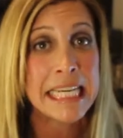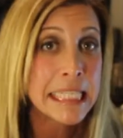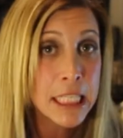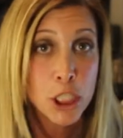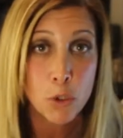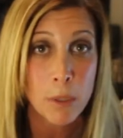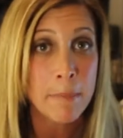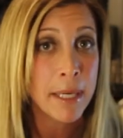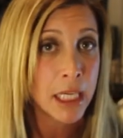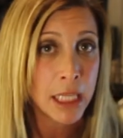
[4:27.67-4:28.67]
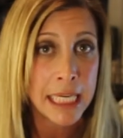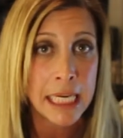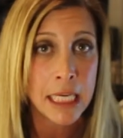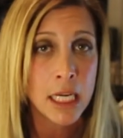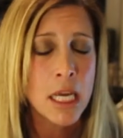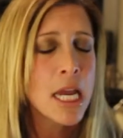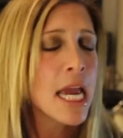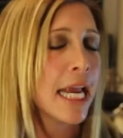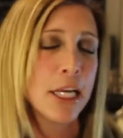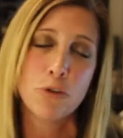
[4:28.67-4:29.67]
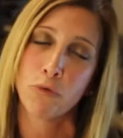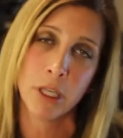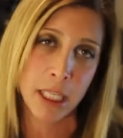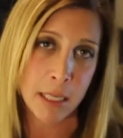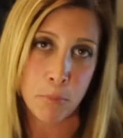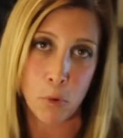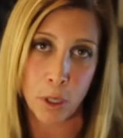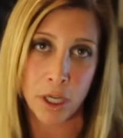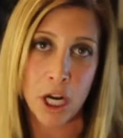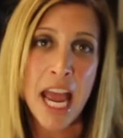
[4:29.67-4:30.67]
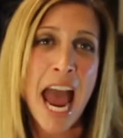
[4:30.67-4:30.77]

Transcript: easy to sweep and clean is really important.